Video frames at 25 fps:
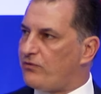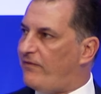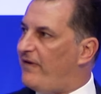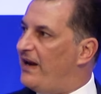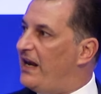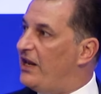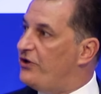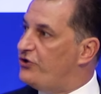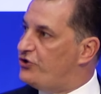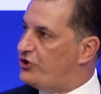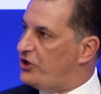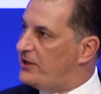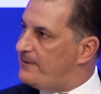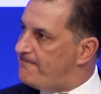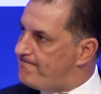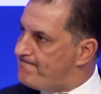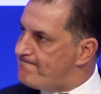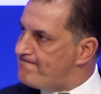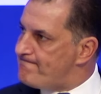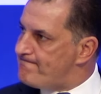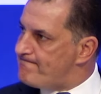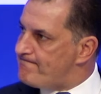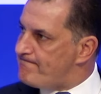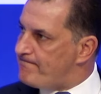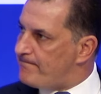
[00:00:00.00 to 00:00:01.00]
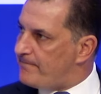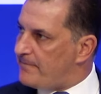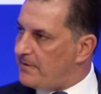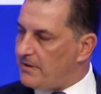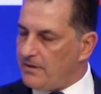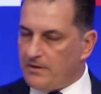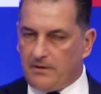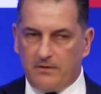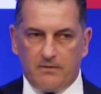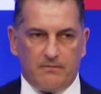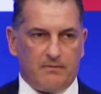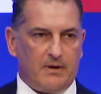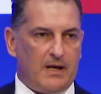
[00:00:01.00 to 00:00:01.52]
of LNG.
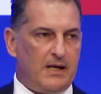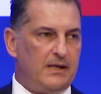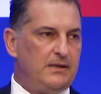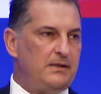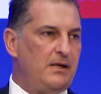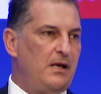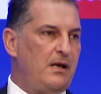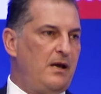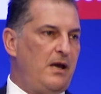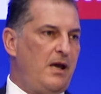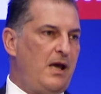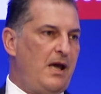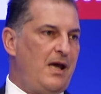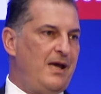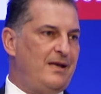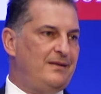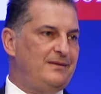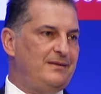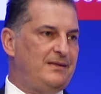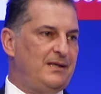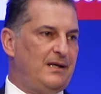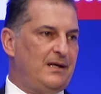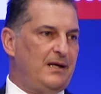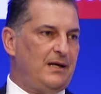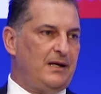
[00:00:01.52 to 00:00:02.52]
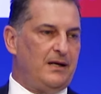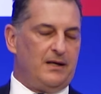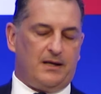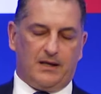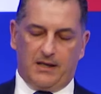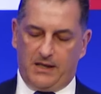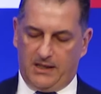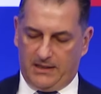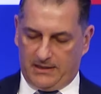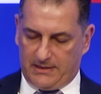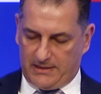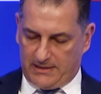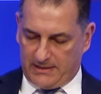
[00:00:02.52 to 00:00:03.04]
Right? And
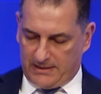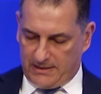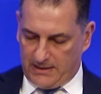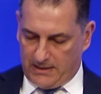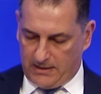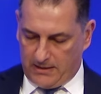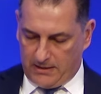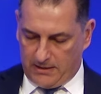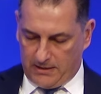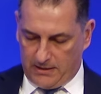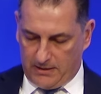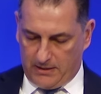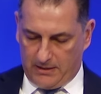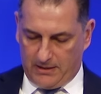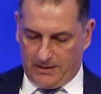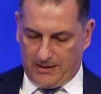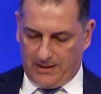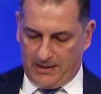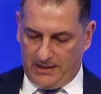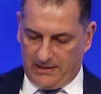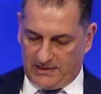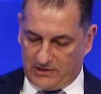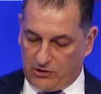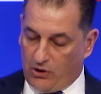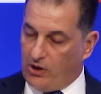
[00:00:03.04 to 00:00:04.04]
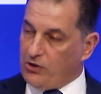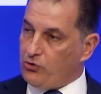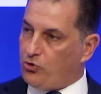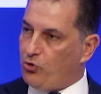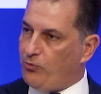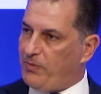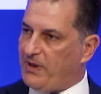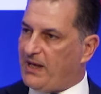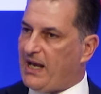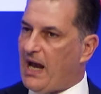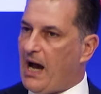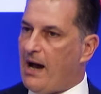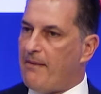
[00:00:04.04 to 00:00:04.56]
it's going to
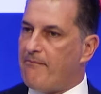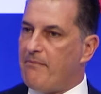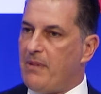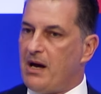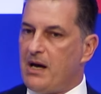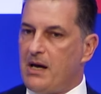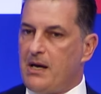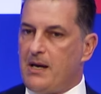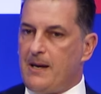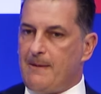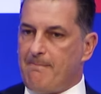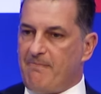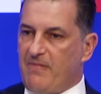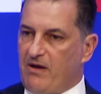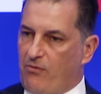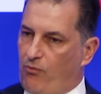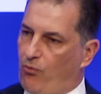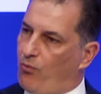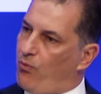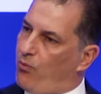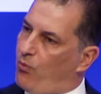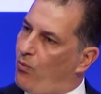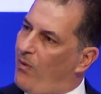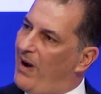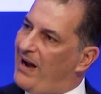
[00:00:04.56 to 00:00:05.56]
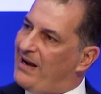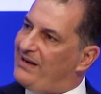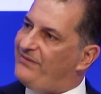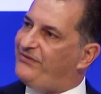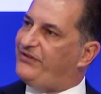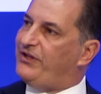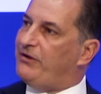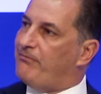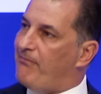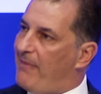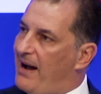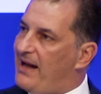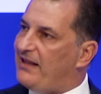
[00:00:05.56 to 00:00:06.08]
become, while
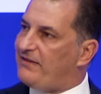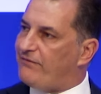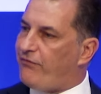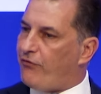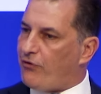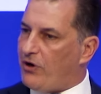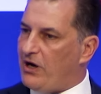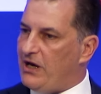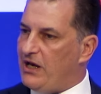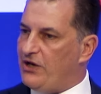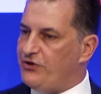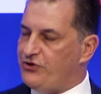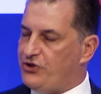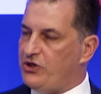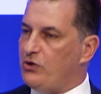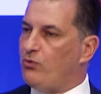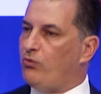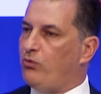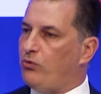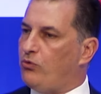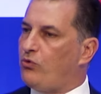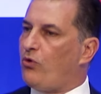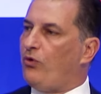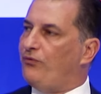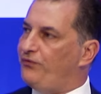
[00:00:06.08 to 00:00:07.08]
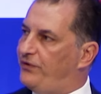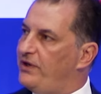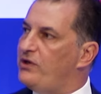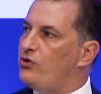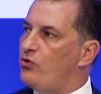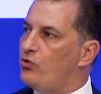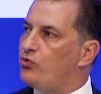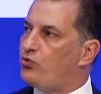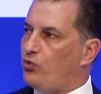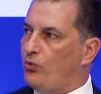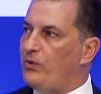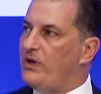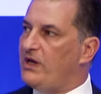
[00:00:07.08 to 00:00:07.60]
demand for LNG will
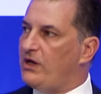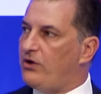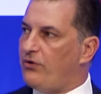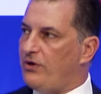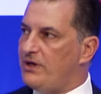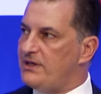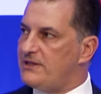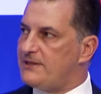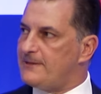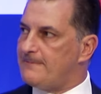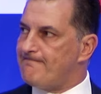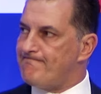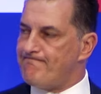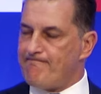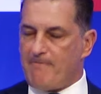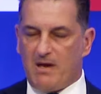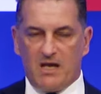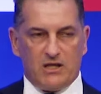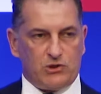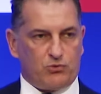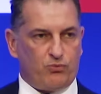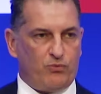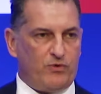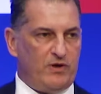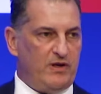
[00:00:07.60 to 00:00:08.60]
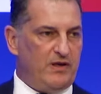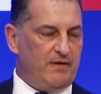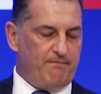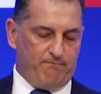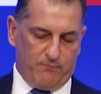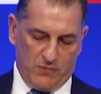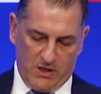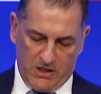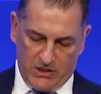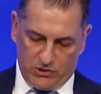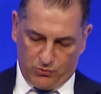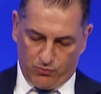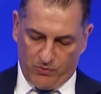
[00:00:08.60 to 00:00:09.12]
continue to increase as we
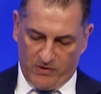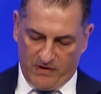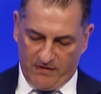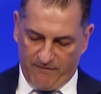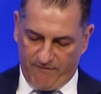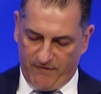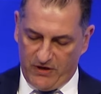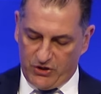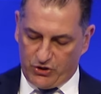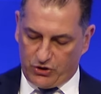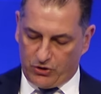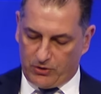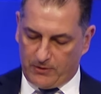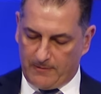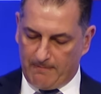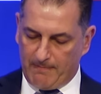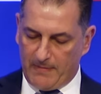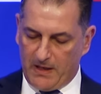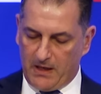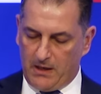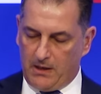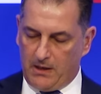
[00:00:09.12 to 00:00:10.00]
envision,